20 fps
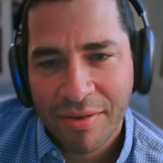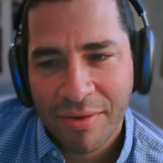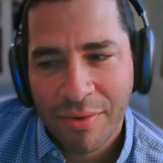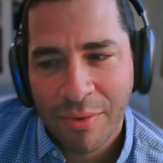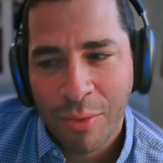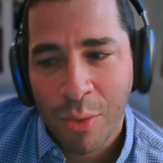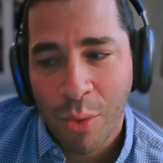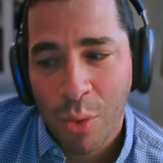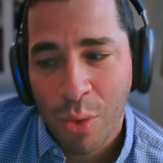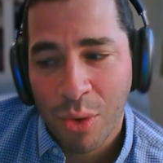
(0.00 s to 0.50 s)

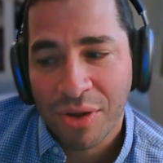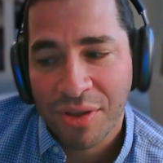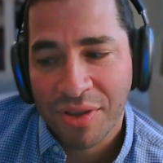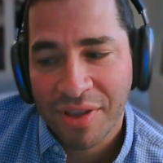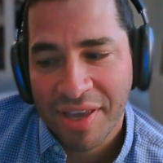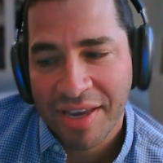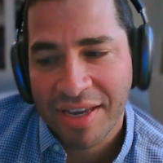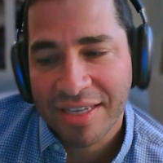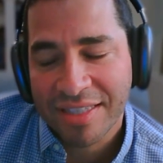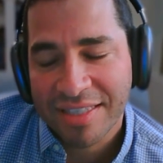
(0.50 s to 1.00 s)
or
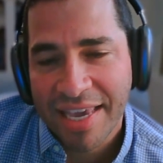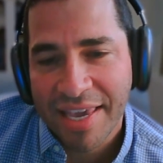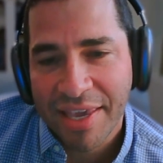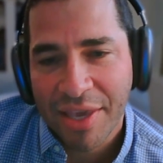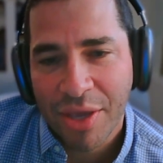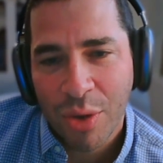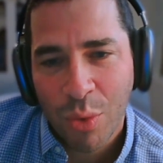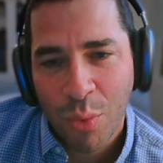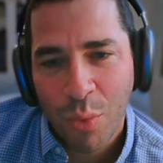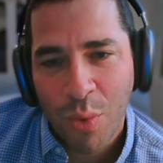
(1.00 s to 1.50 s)
it could
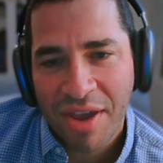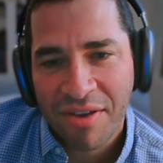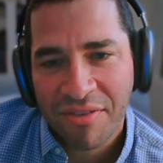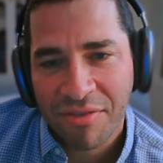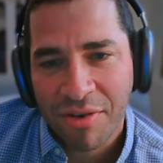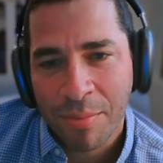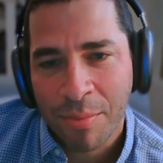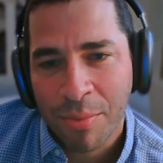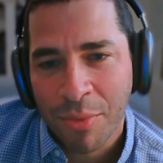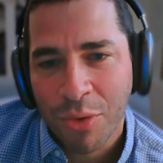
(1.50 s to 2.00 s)
take you away
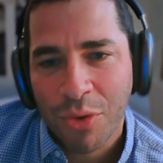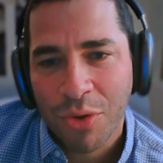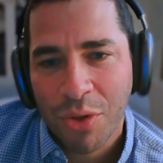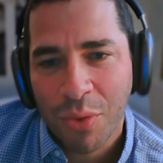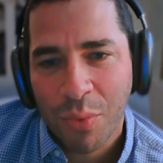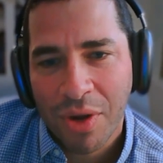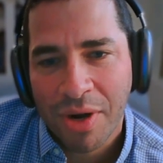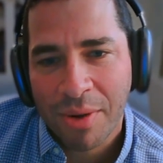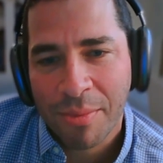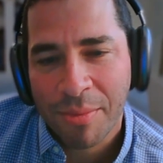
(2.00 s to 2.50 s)
from who
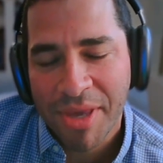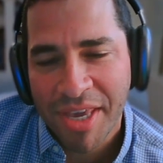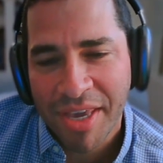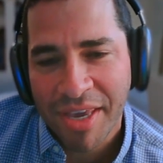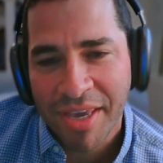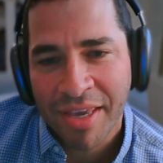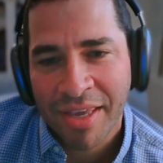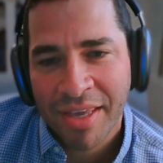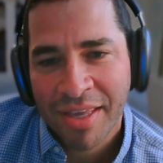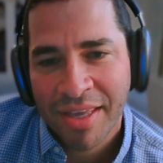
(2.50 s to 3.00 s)
you want to
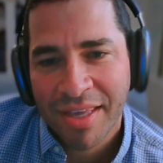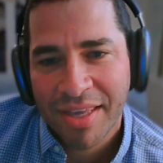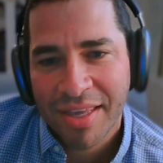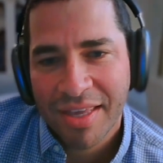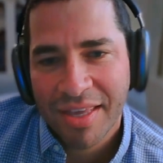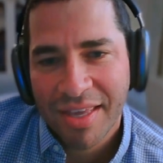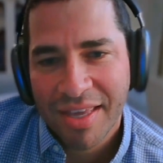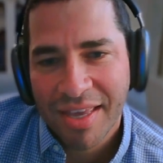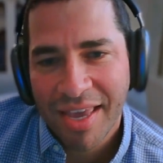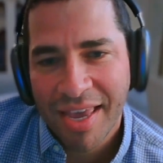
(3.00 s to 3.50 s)
be.
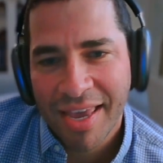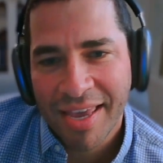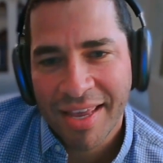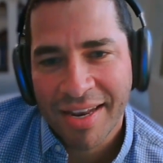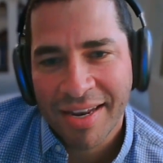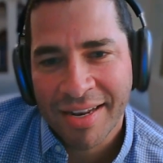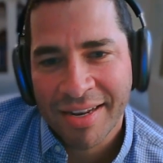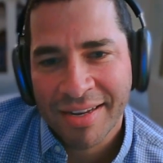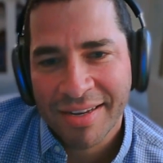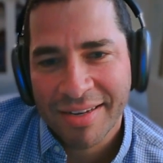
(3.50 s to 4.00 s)

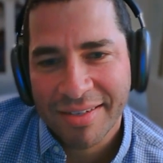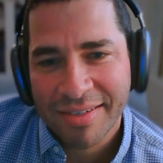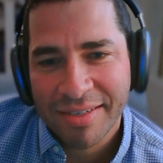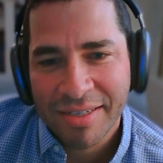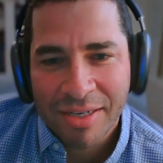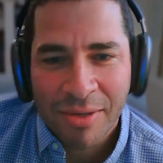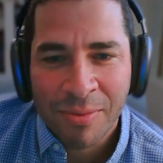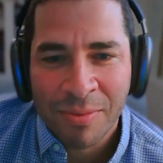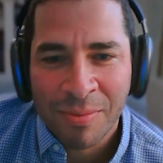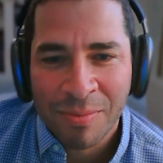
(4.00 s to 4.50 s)
And,
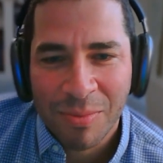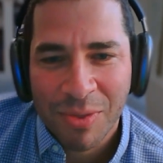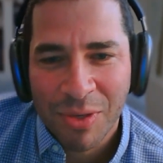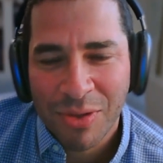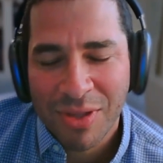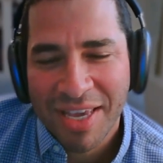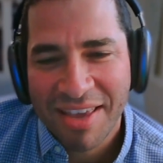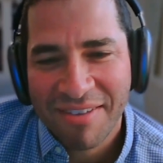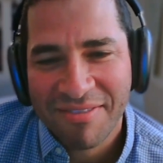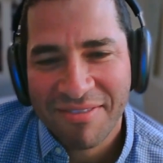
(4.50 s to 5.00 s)
we
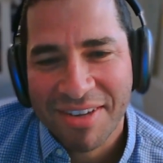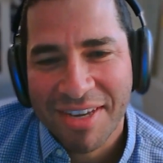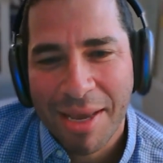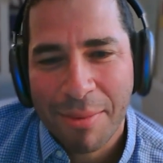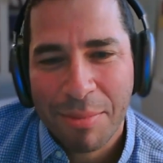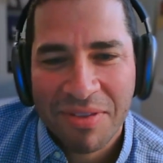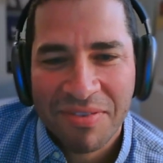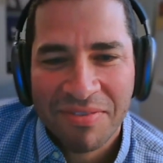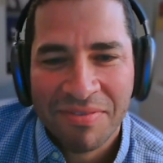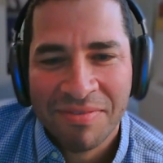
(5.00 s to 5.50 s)
only have a
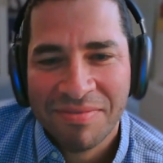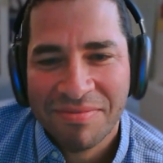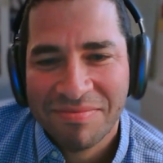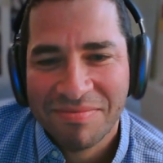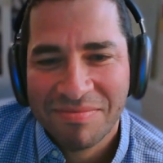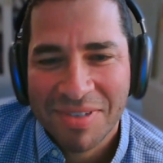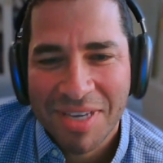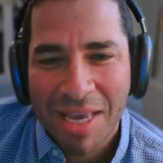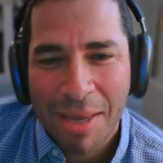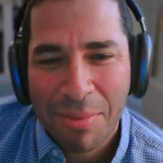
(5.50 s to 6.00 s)
couple
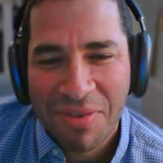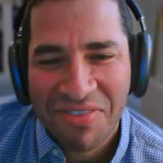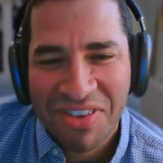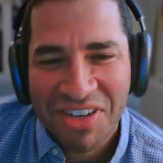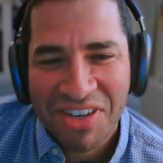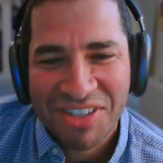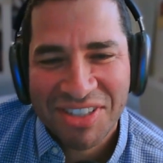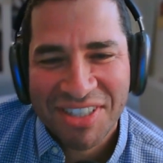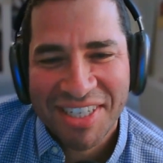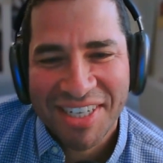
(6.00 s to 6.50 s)
of
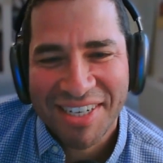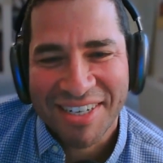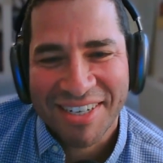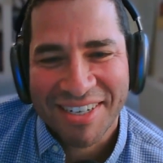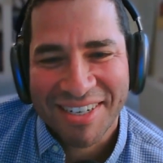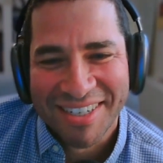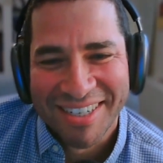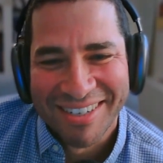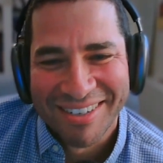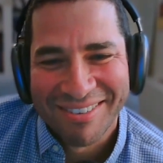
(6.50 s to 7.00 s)
years here,
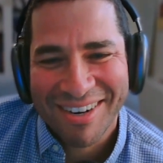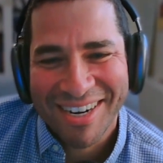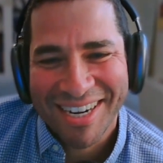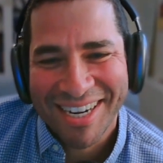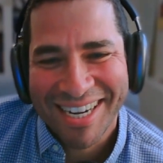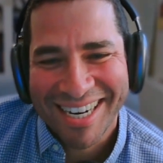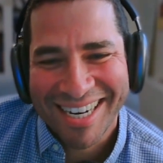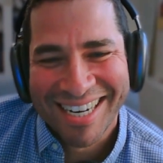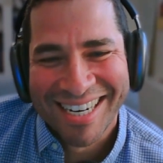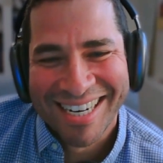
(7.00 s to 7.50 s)

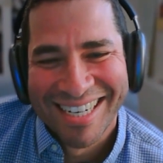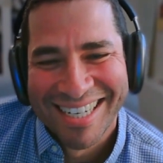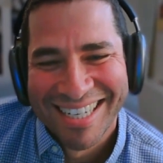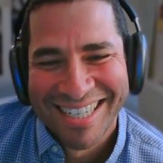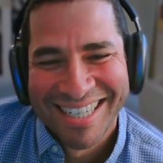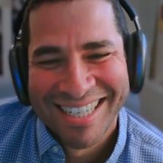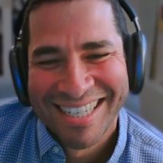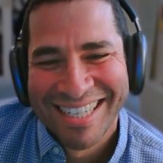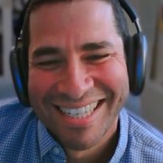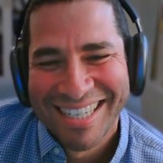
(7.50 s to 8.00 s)
right?
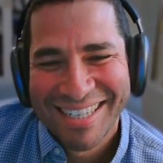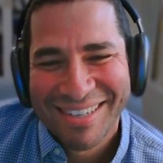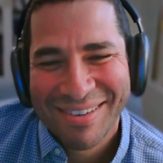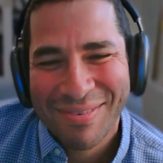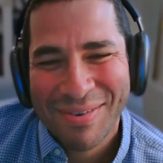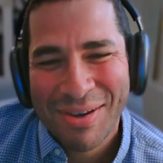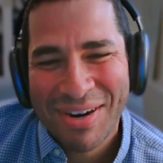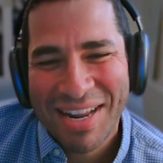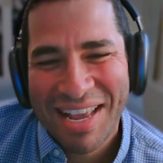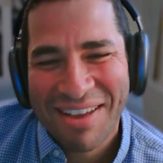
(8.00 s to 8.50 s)

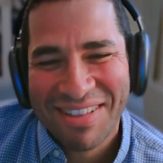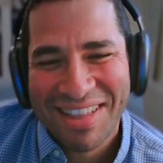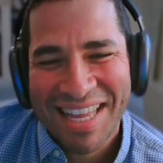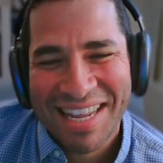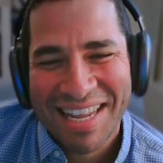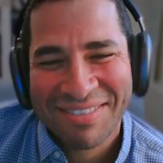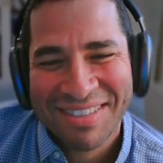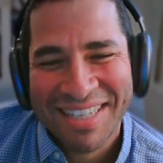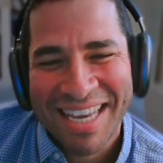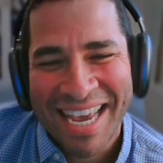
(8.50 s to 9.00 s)
We don't have a
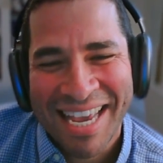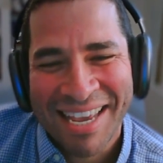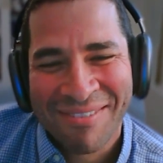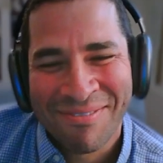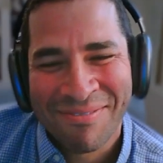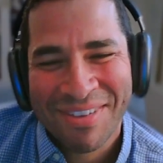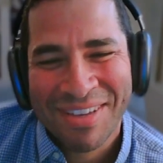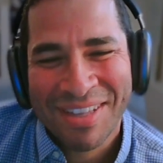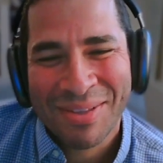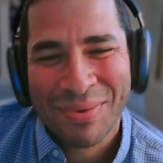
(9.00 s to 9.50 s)
lot of
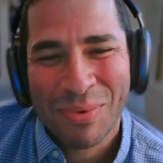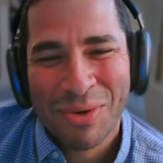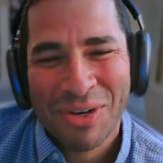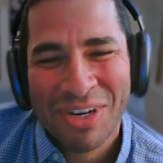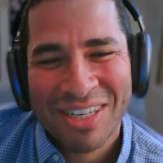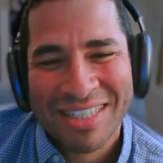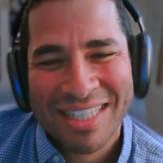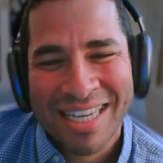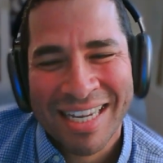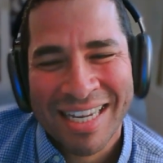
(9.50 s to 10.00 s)
time in the
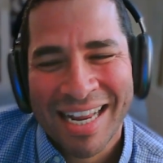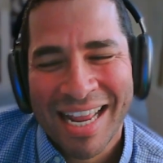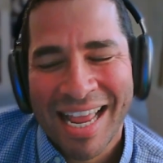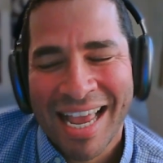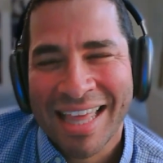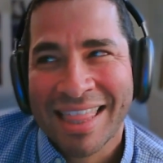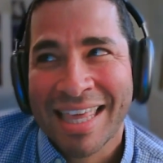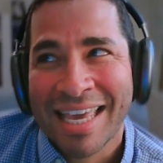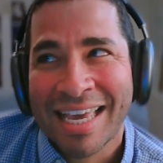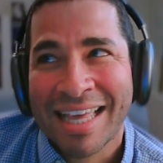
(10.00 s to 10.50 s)
world. And
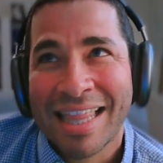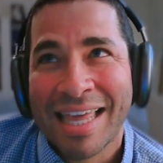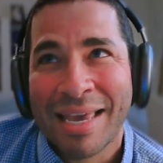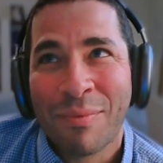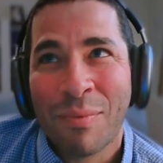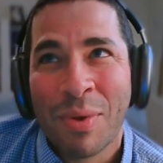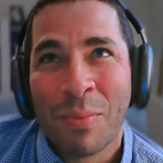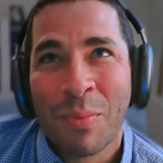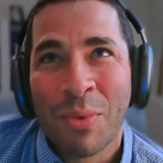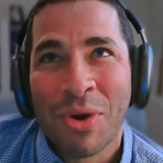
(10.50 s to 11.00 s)
I think like
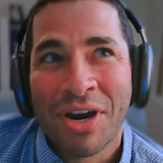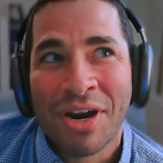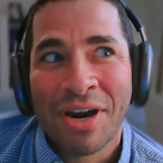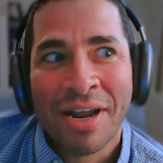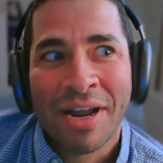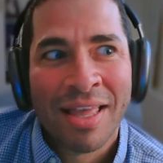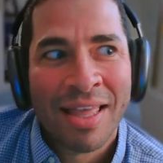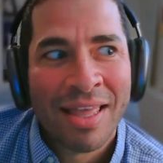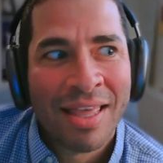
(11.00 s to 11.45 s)
when we're